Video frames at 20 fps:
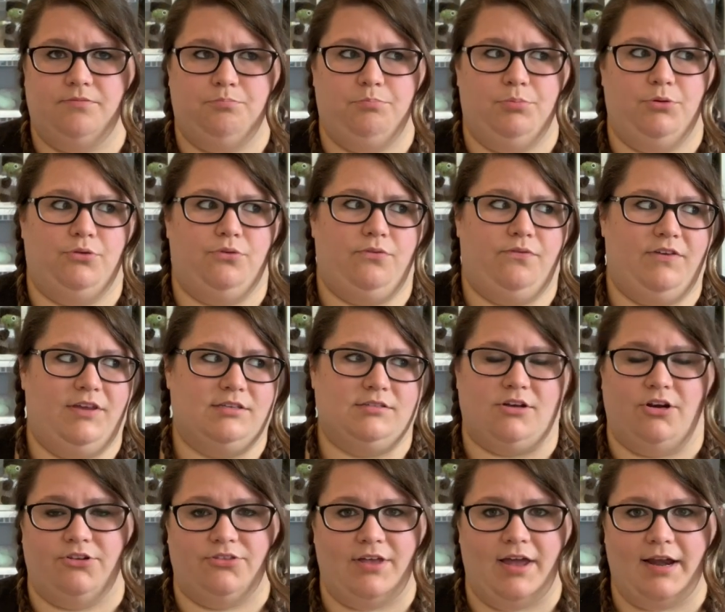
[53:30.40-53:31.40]
booth fees
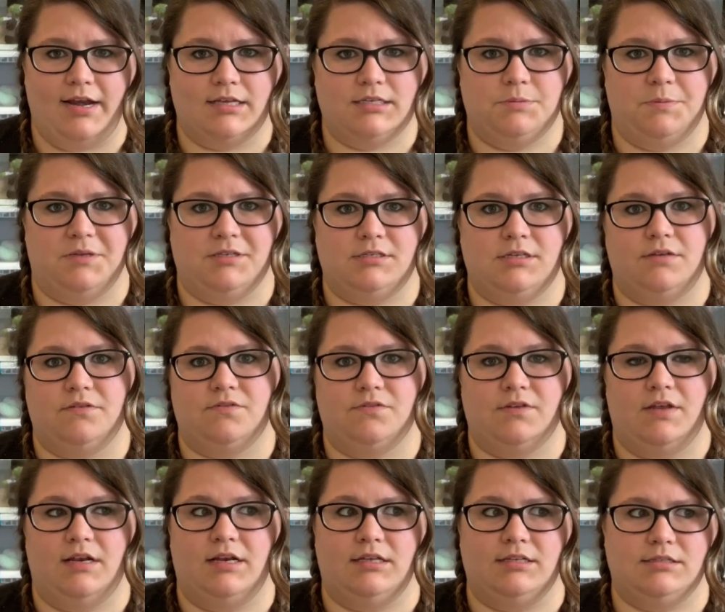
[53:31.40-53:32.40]
aren't that expensive,
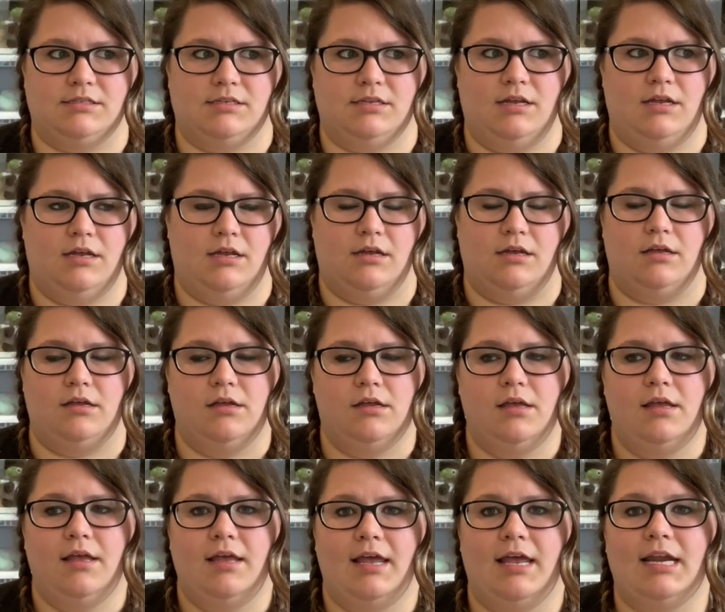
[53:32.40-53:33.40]
and it's an
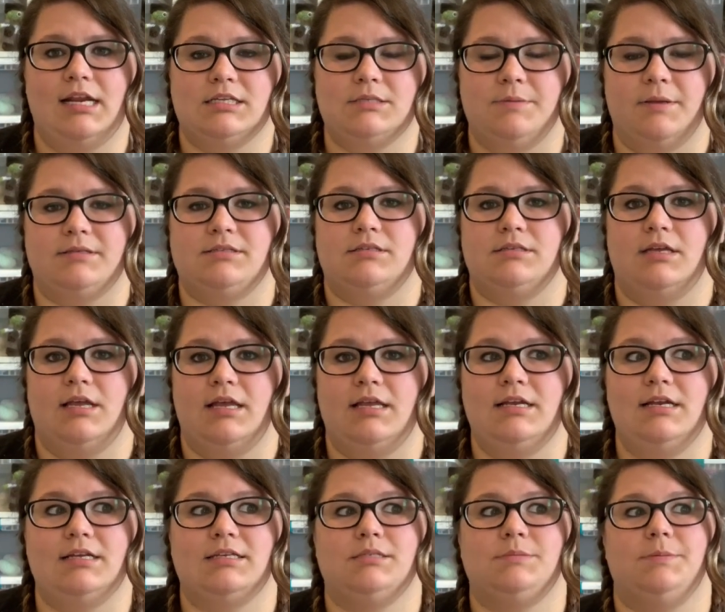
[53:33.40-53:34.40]

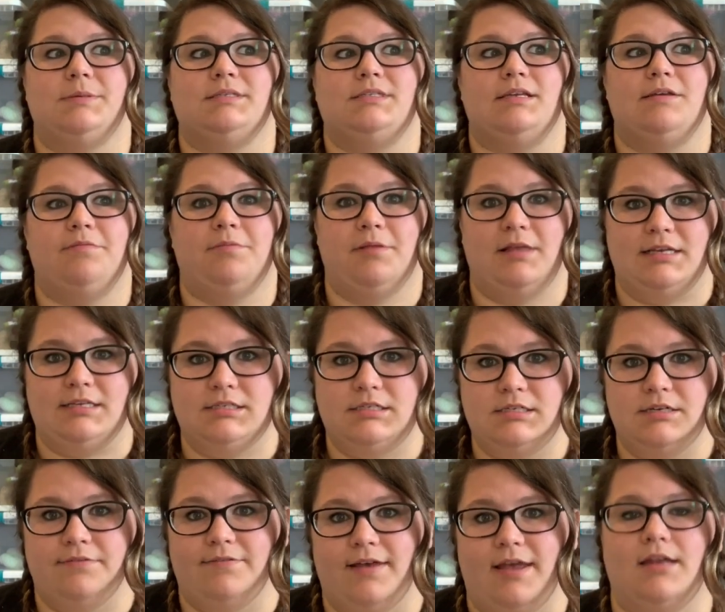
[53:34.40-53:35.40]
inexpensive place
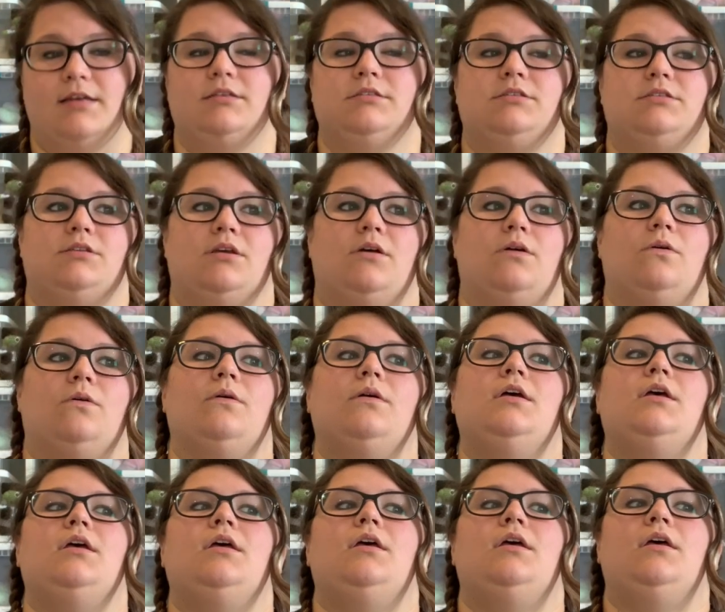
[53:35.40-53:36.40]
to vend. So
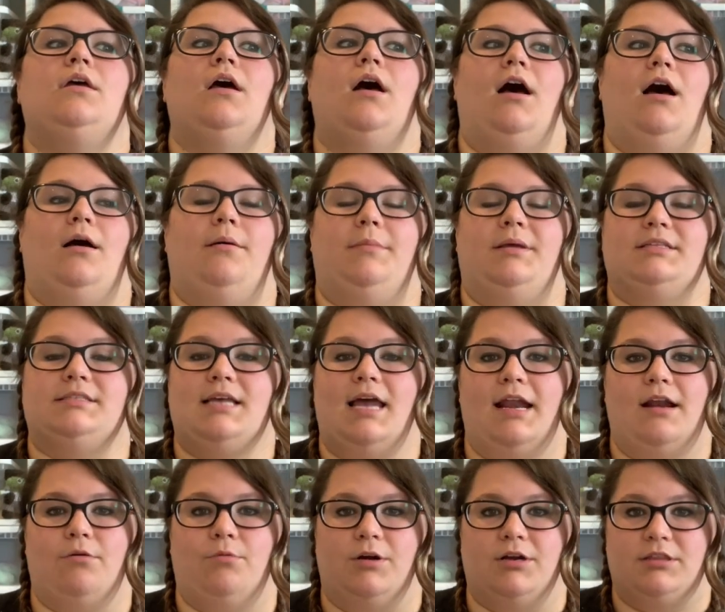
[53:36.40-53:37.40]
it's
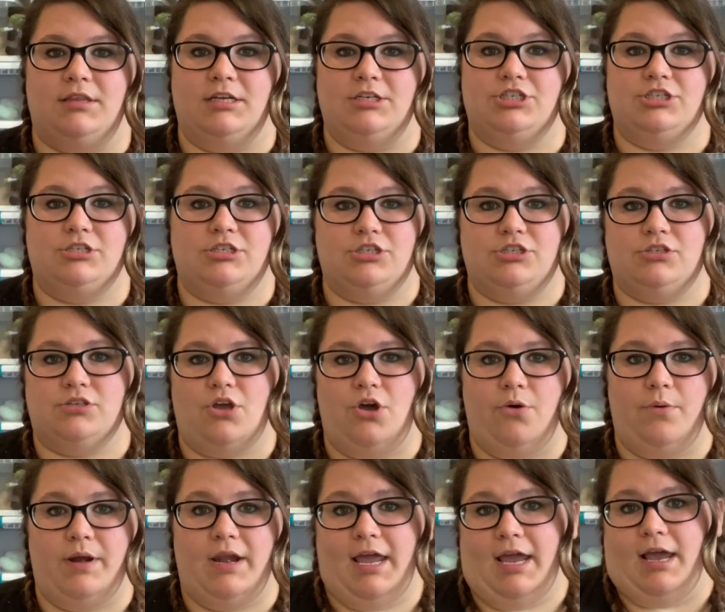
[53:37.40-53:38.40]
kind of worth it to just
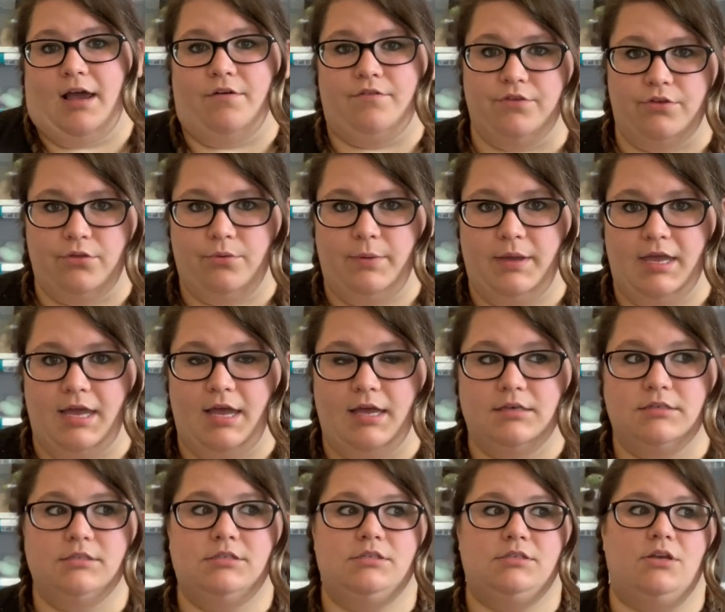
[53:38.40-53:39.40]
go and hang out for the
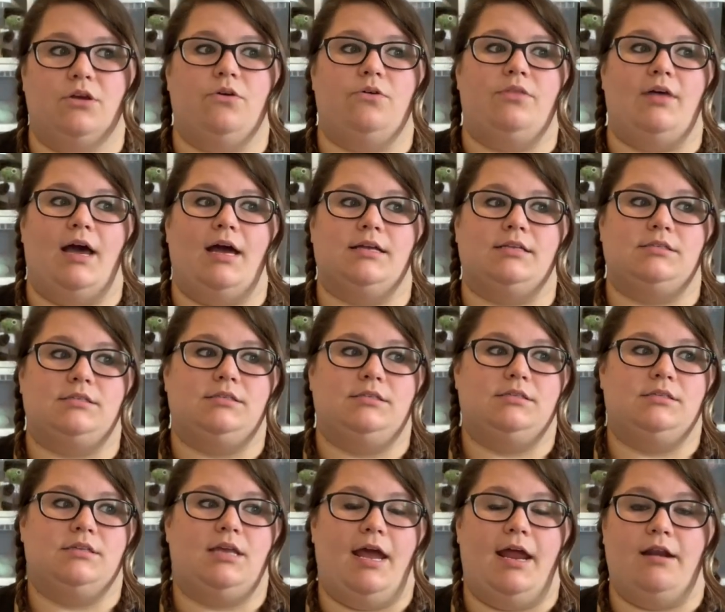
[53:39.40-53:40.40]
weekend. So
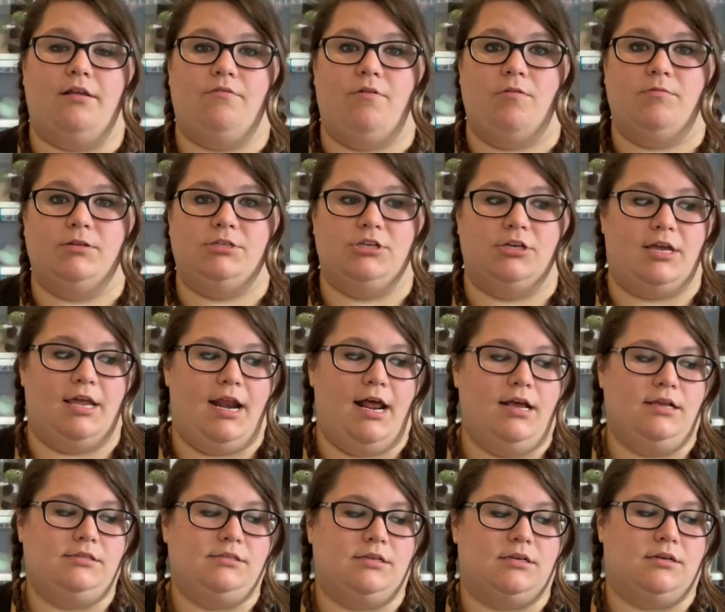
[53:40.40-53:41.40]
that's kind of what we took it
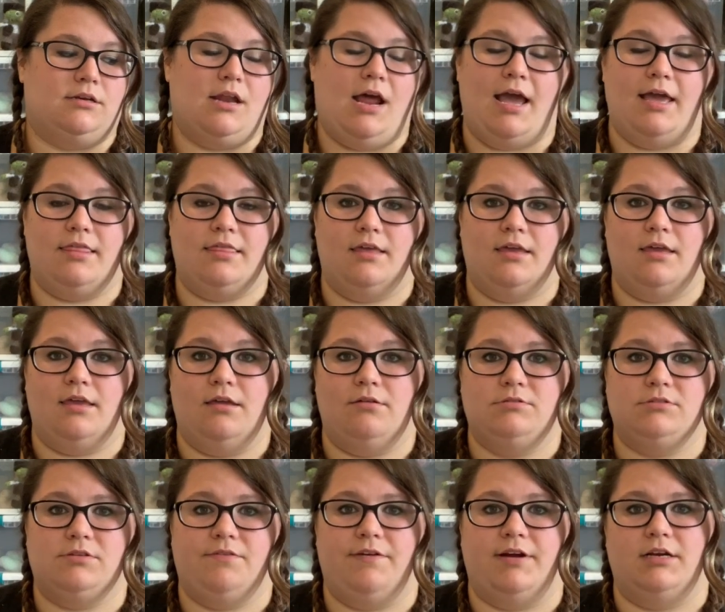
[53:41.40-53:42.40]
as, and I think it
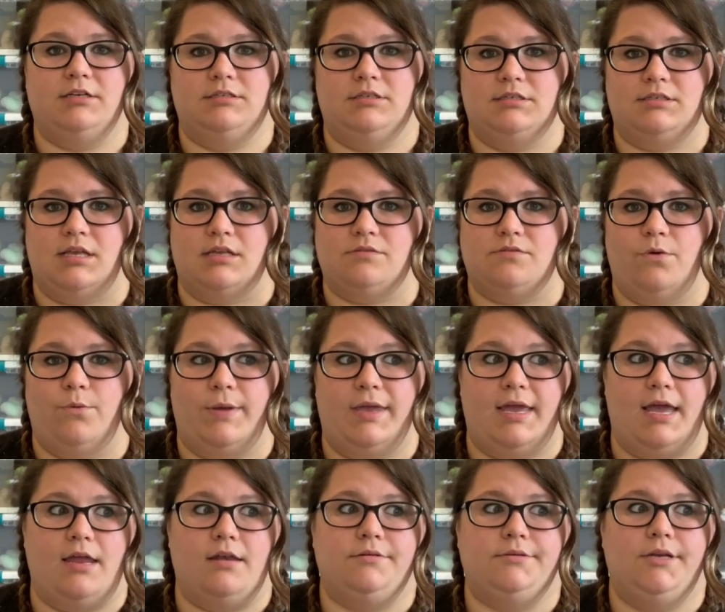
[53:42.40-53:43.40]
was a very successful
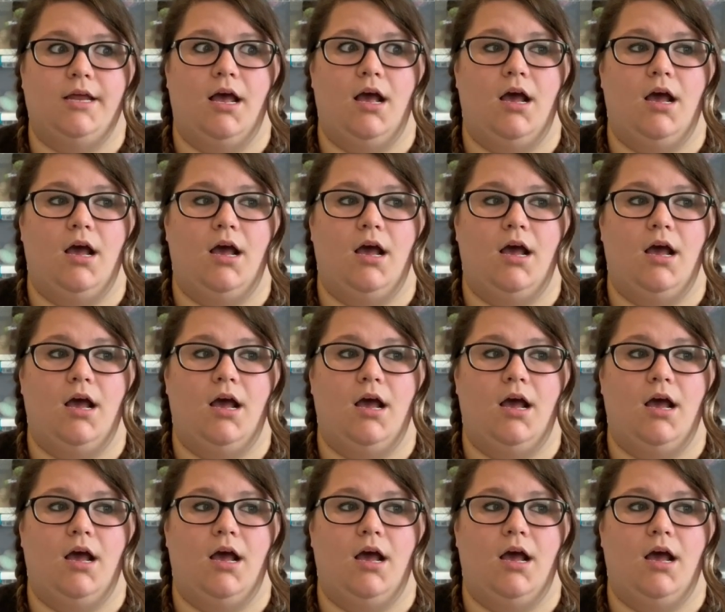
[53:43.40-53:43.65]
weekend.